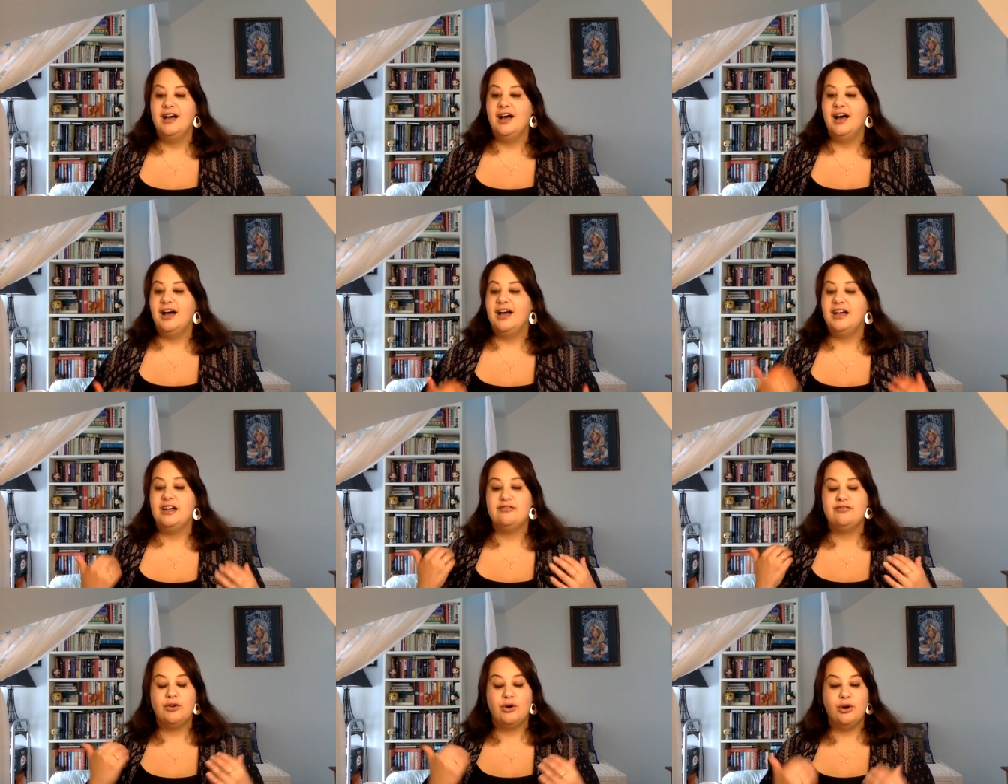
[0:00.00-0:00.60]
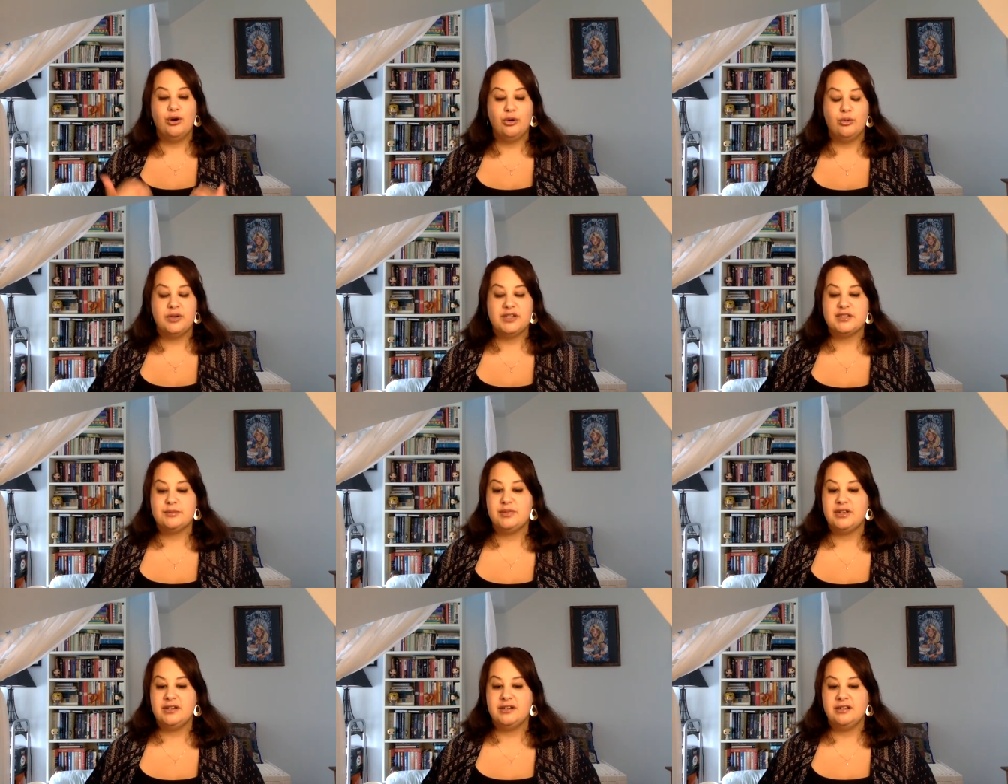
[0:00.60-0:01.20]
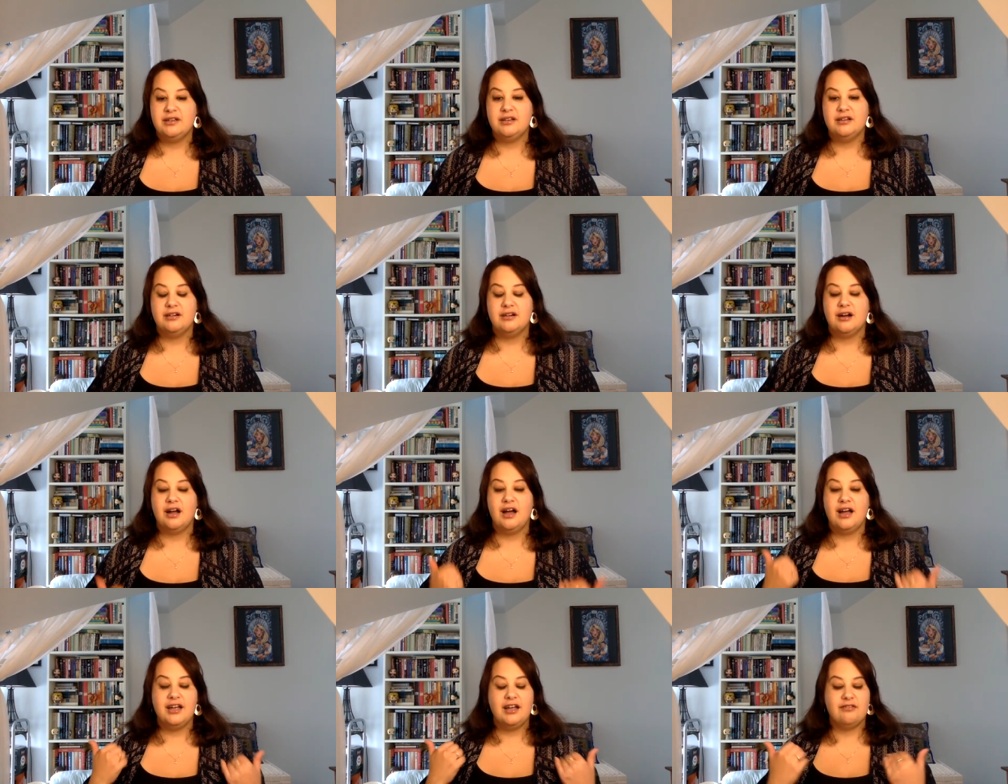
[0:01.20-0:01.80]
I have always been
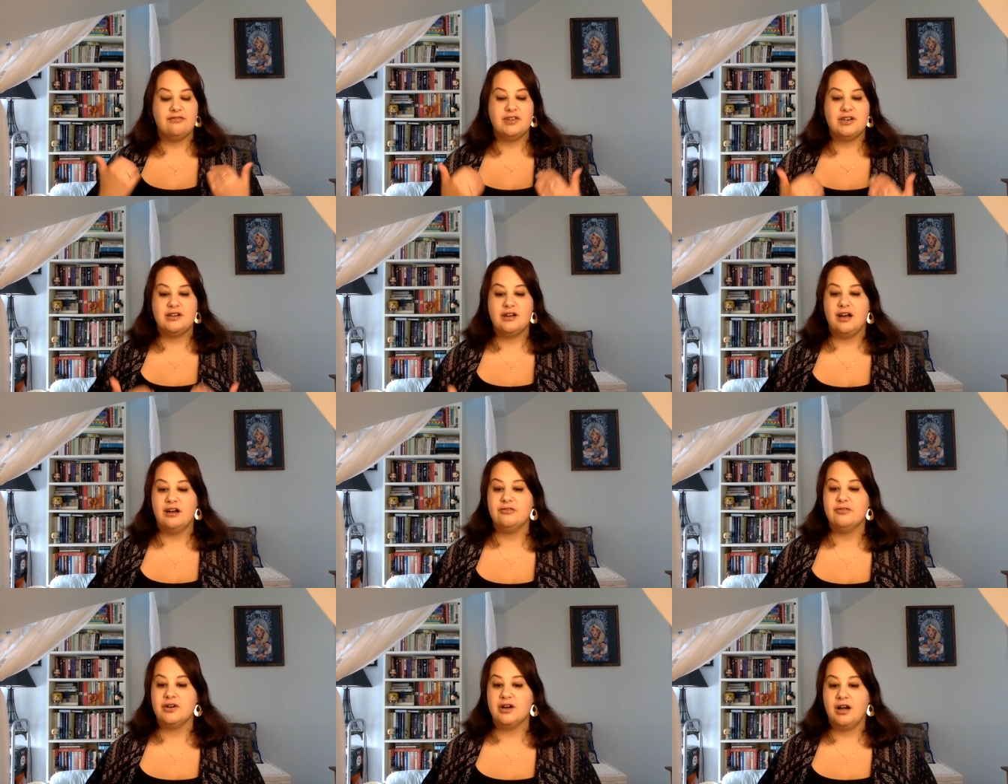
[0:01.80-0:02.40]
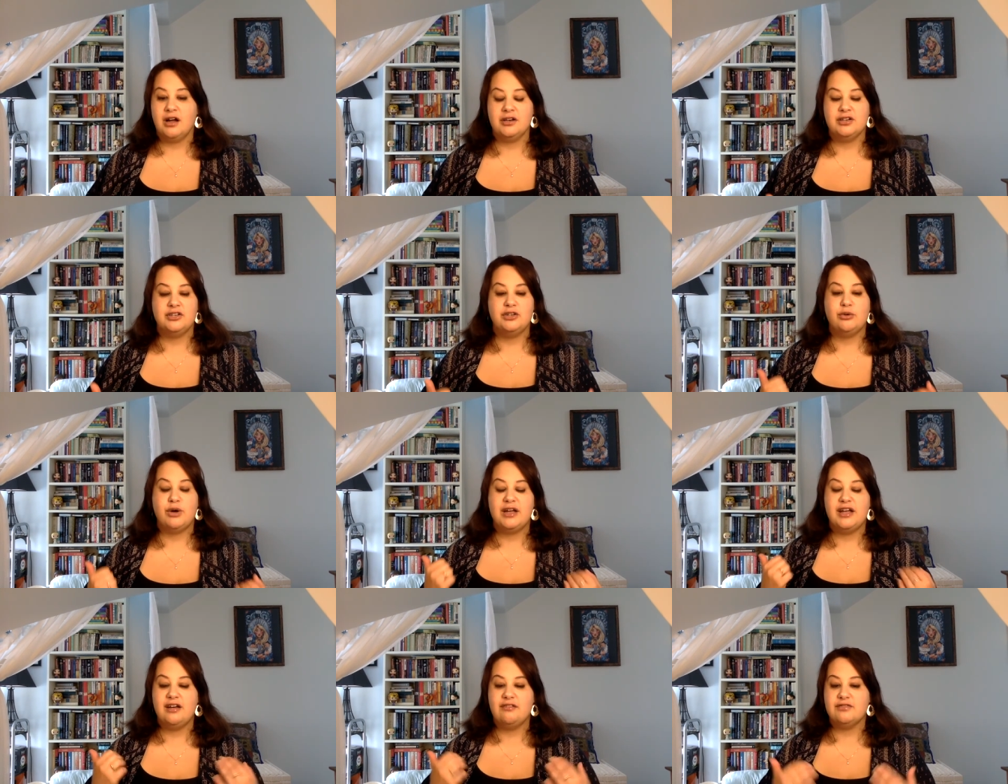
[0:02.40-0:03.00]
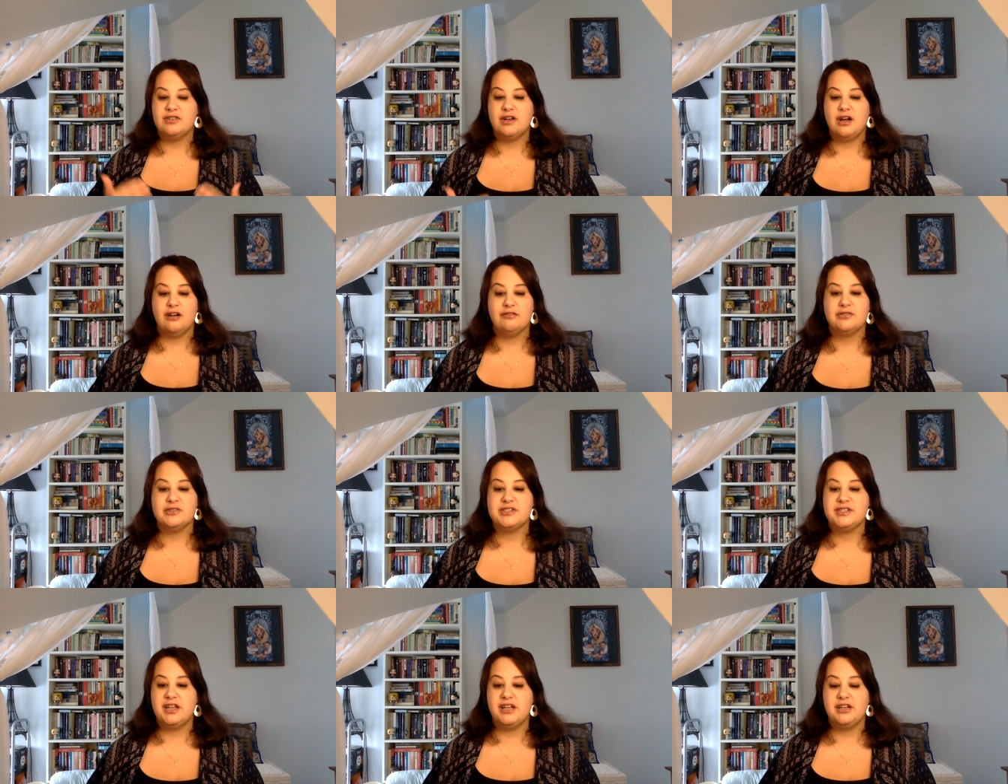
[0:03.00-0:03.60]
here. I have not forgotten you. I have not
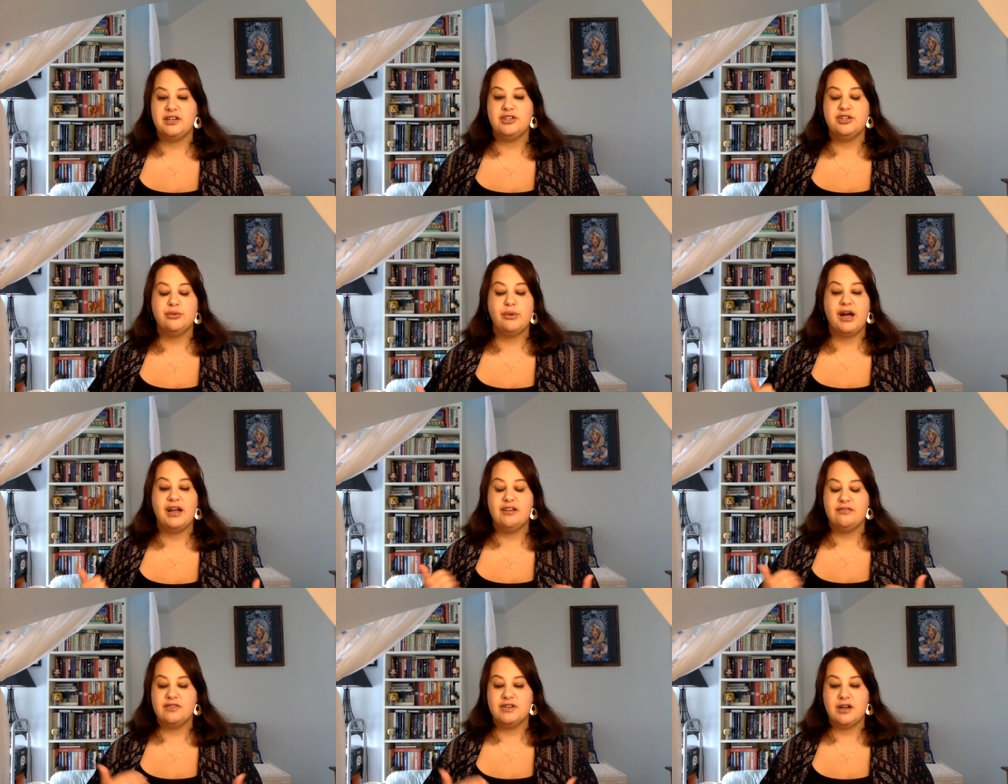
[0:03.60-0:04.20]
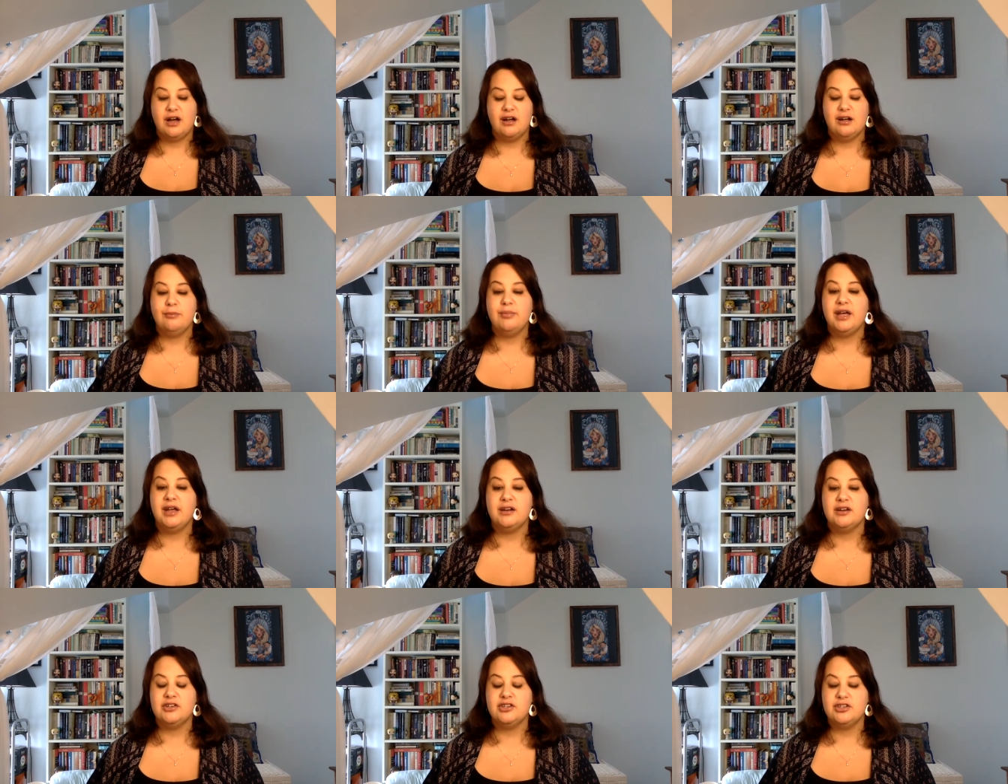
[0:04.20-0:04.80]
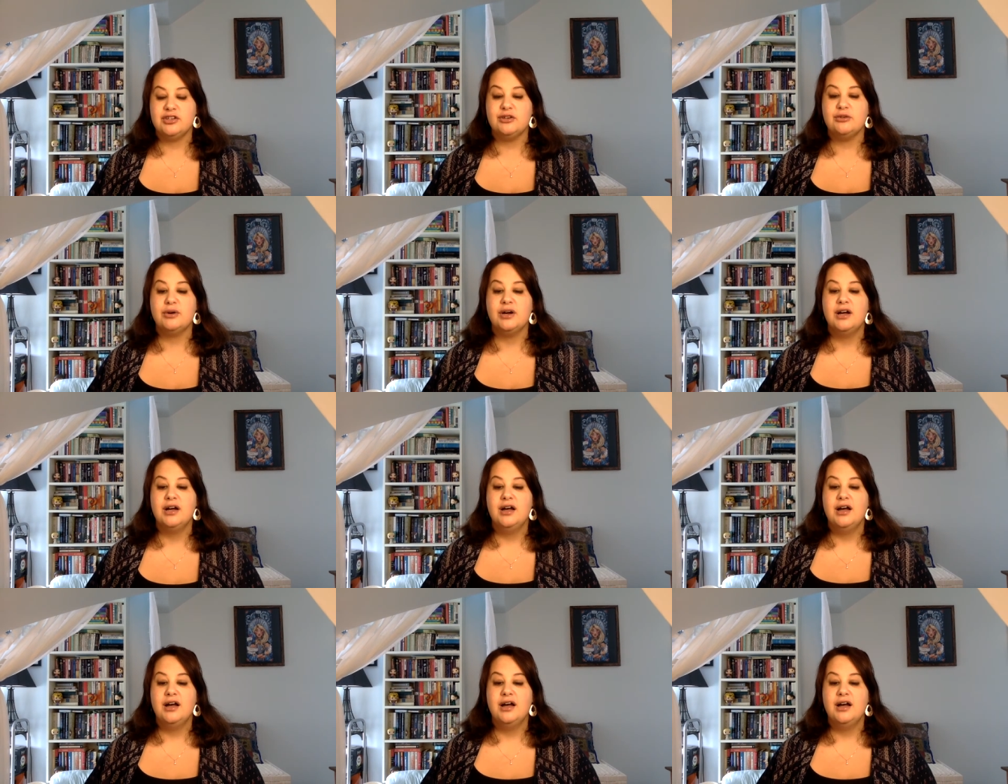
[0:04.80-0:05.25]
forsaken you. I have not abandoned you.